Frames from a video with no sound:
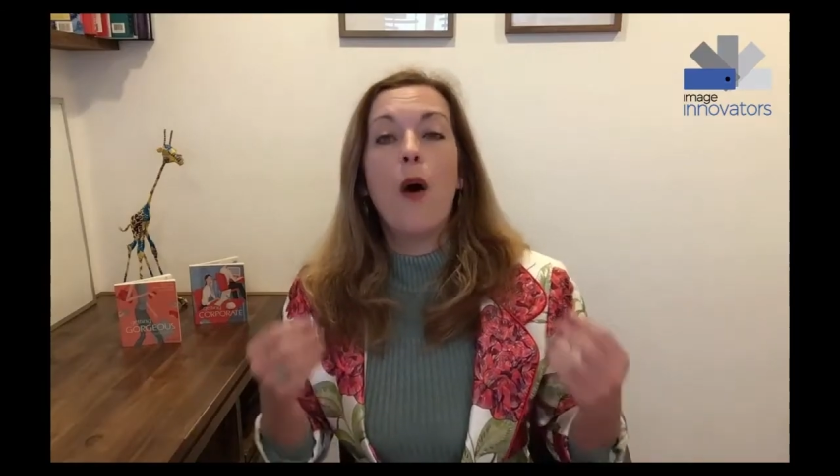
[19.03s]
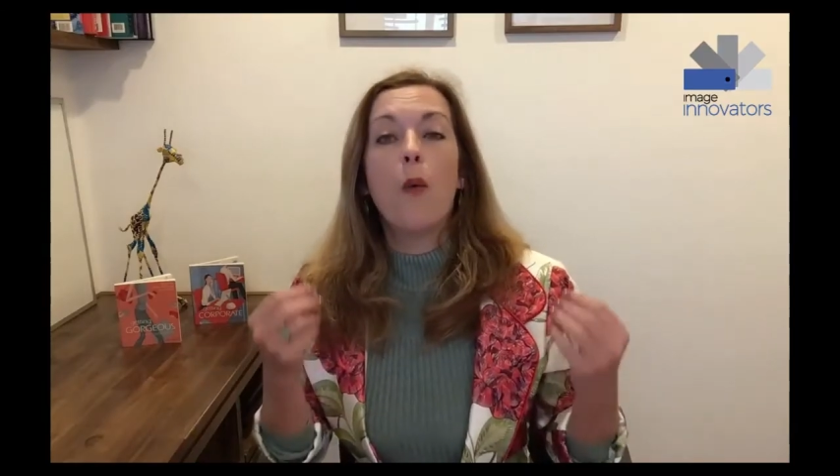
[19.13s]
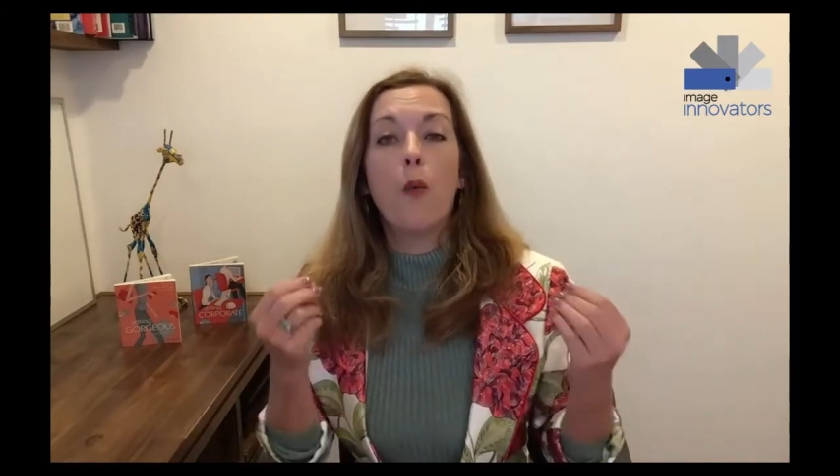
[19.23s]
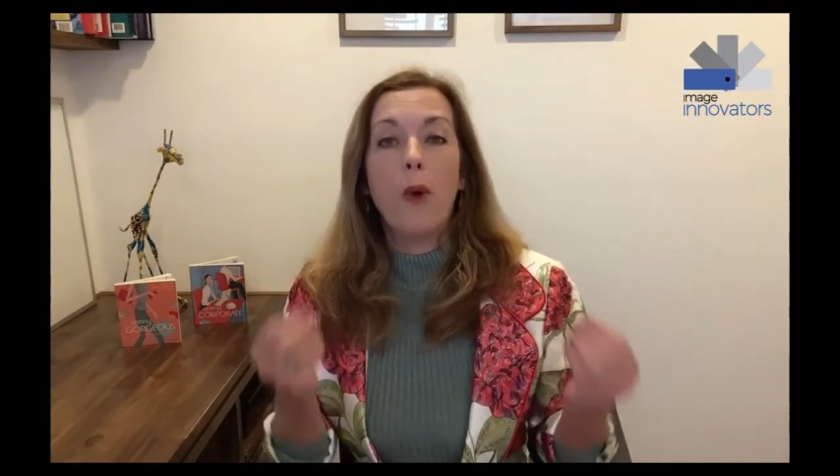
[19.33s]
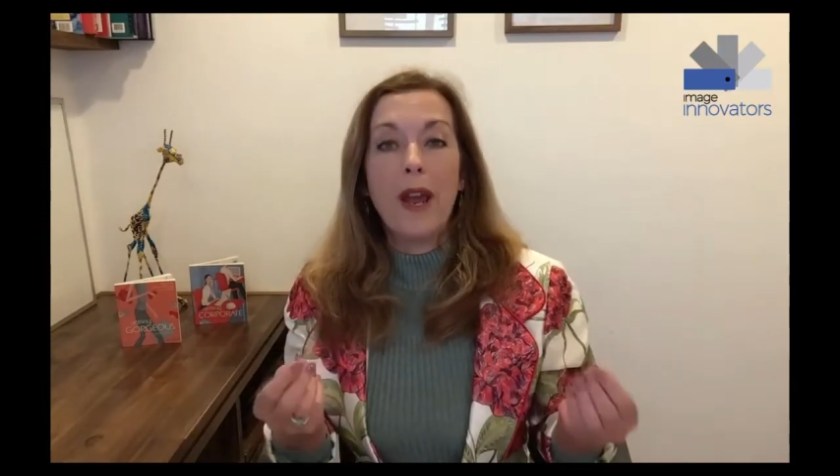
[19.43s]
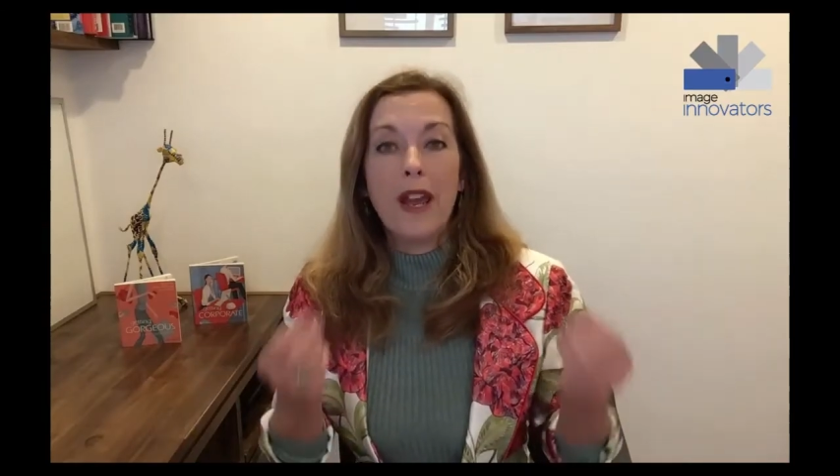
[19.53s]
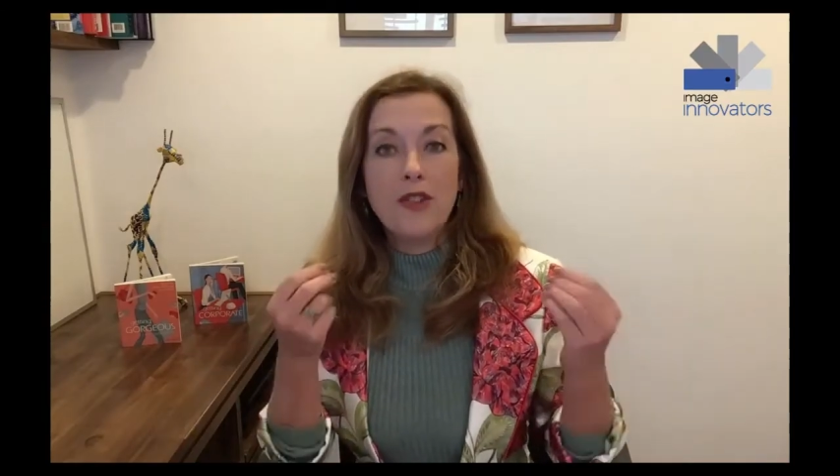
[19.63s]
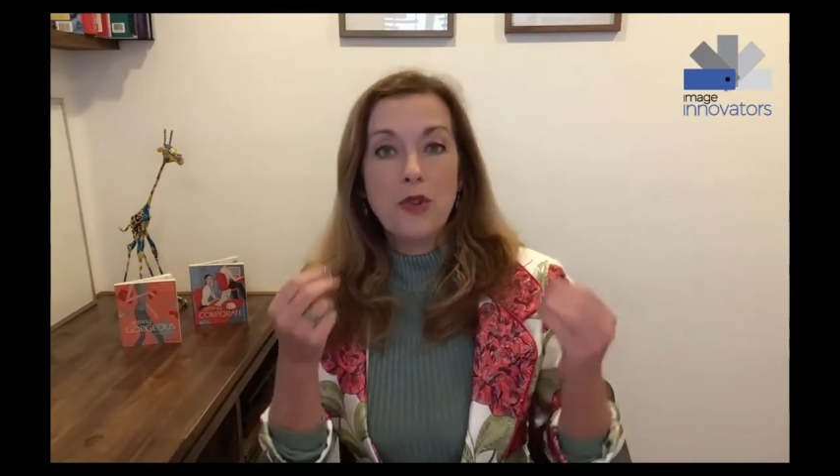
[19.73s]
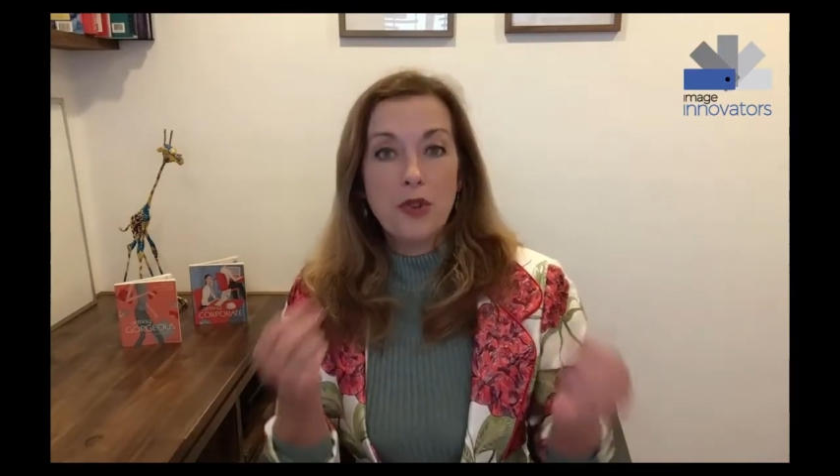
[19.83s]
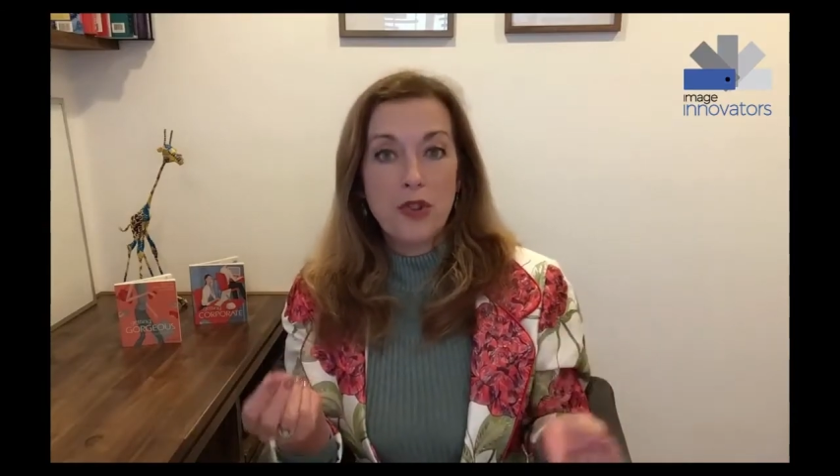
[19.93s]
wear
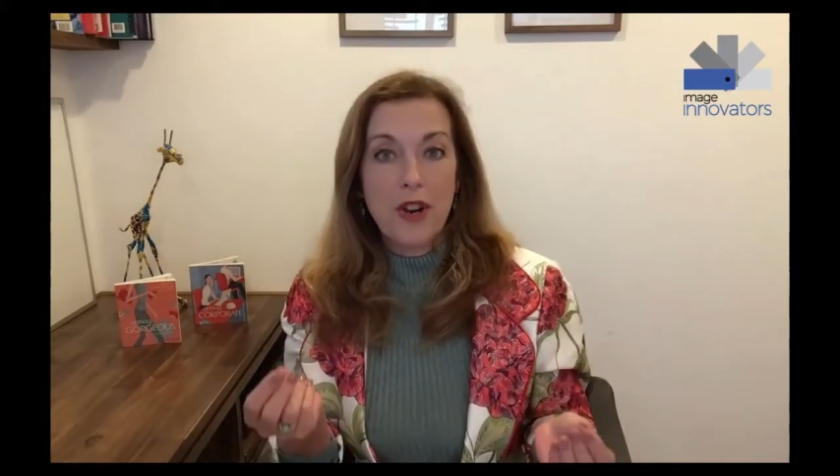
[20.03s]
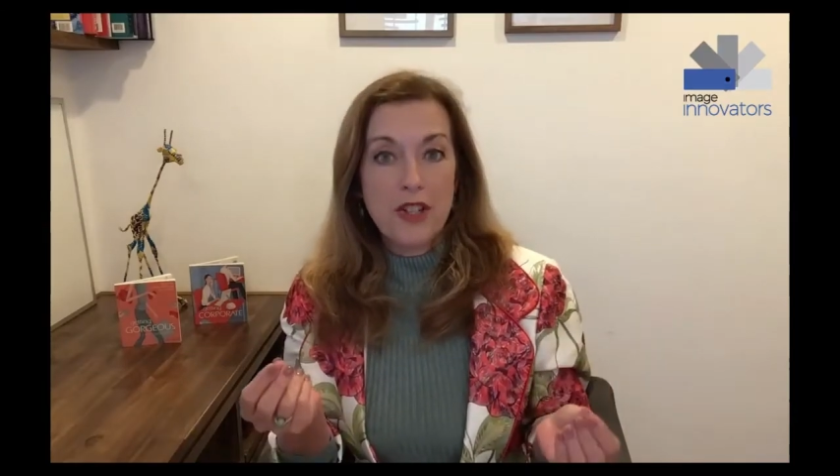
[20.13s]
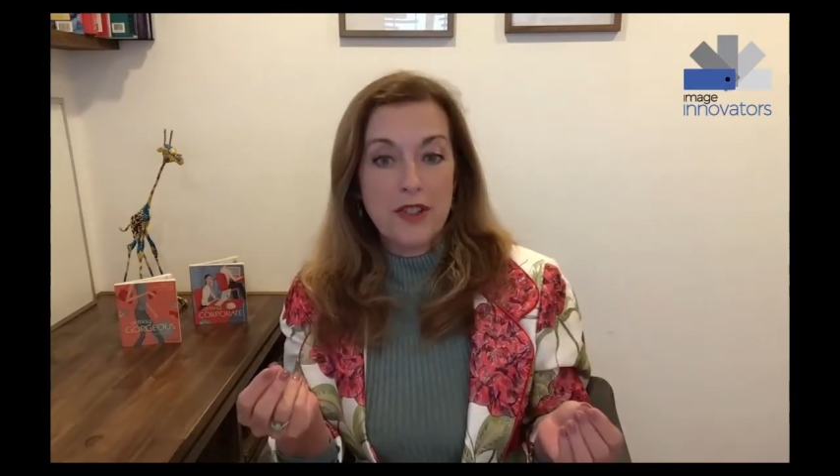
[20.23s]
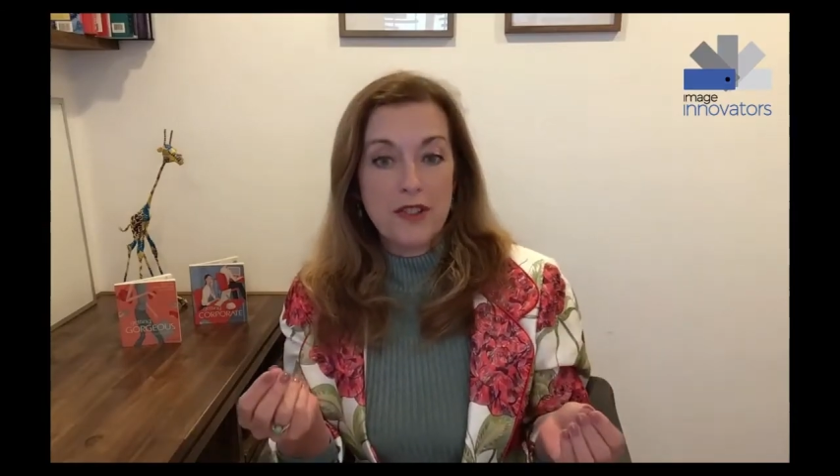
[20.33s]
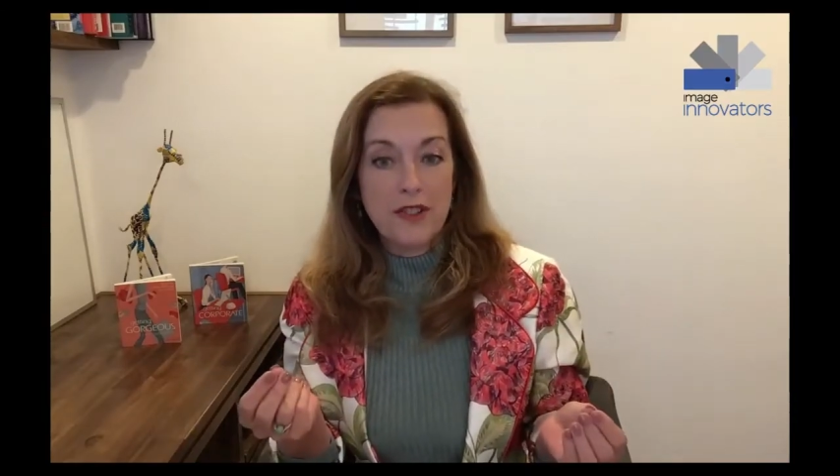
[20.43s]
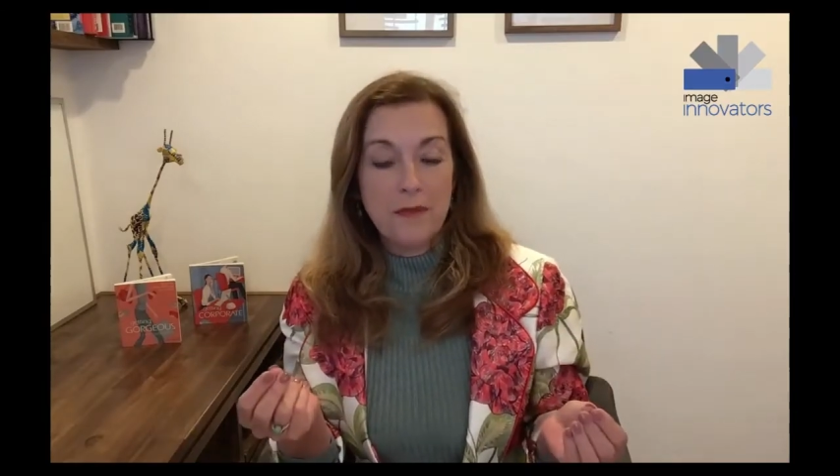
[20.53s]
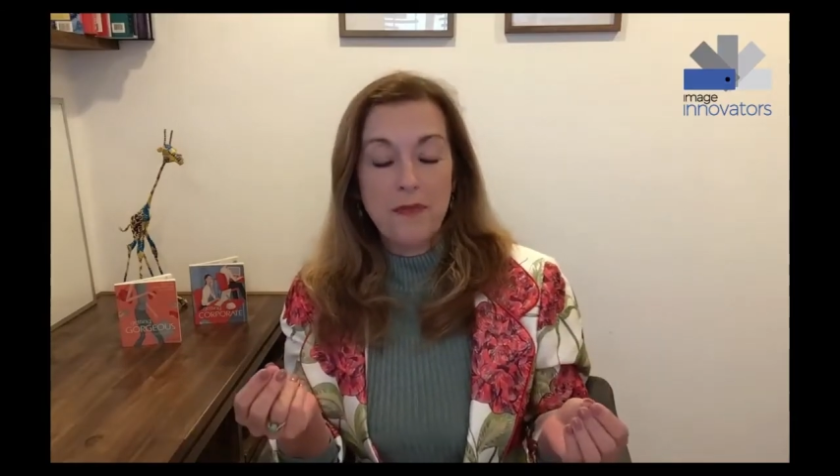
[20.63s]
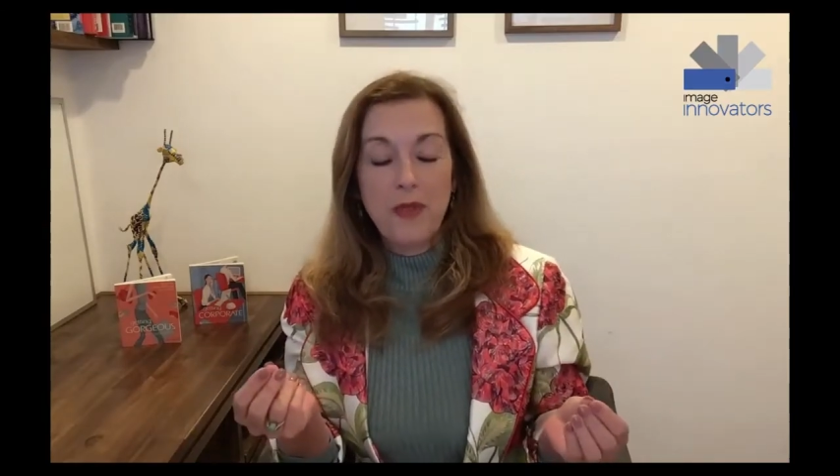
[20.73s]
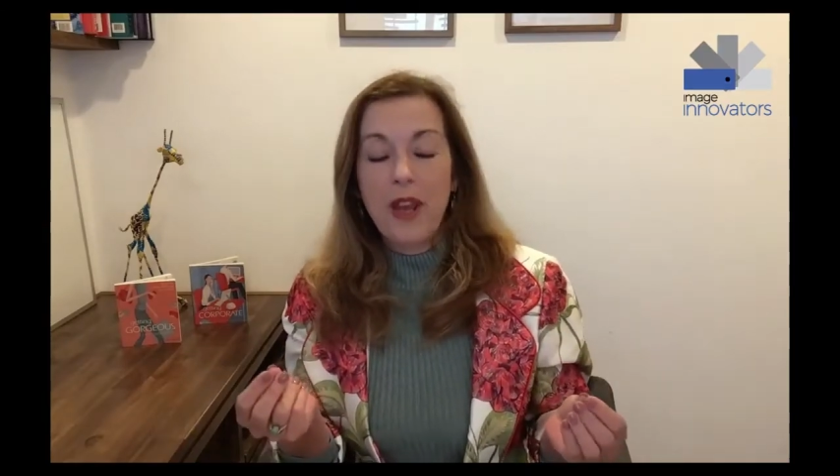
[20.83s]
your treasures.